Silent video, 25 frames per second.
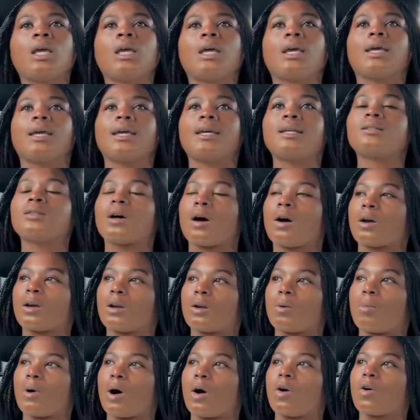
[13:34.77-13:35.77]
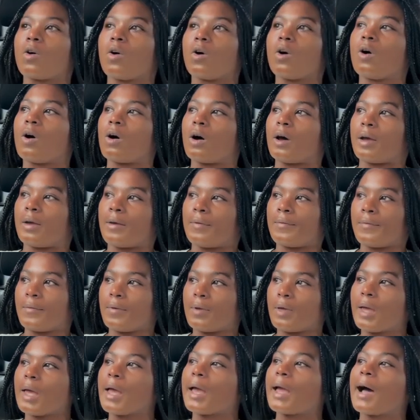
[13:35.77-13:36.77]
He talking about God
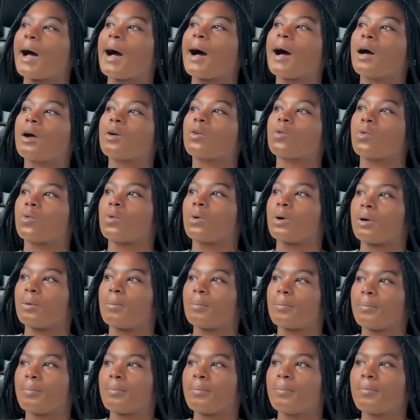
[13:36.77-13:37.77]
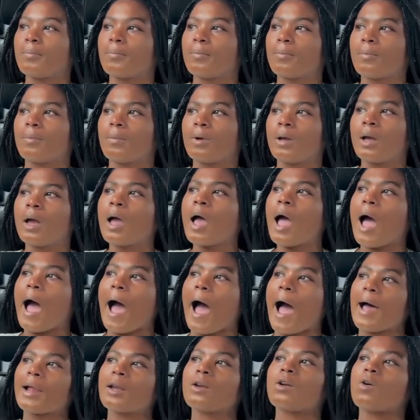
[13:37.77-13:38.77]
and how I grew up.
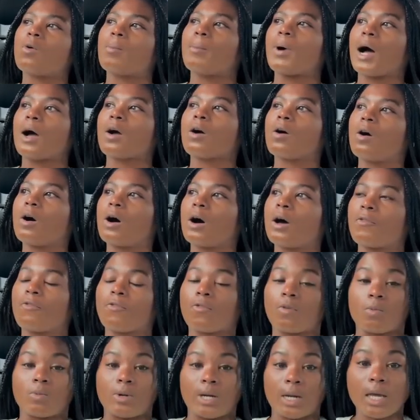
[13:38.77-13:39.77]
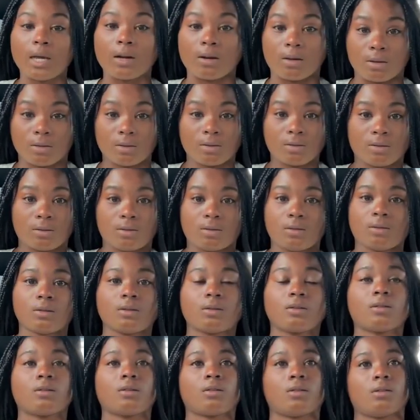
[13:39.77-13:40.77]
I know my God from Nita.
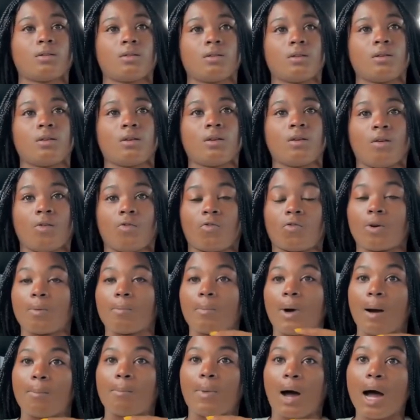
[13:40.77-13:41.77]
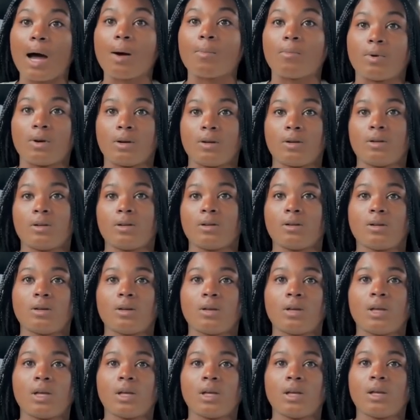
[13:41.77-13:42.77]
From my mama.
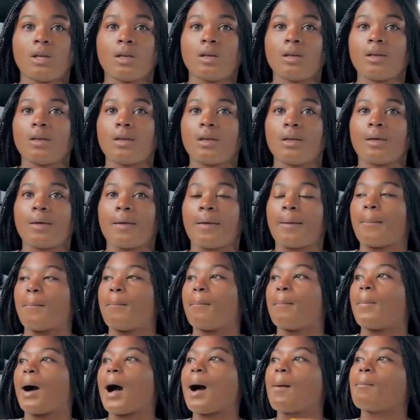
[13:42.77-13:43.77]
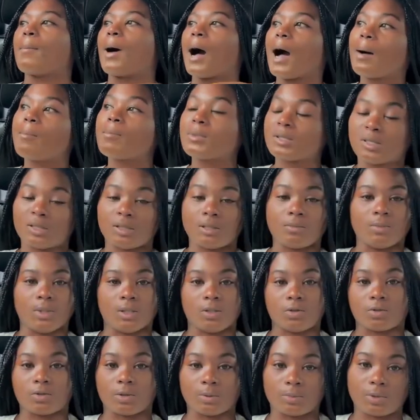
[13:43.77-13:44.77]
My mama sent me
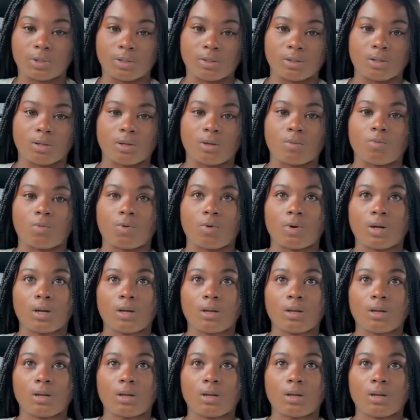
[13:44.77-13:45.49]
scriptures every morning.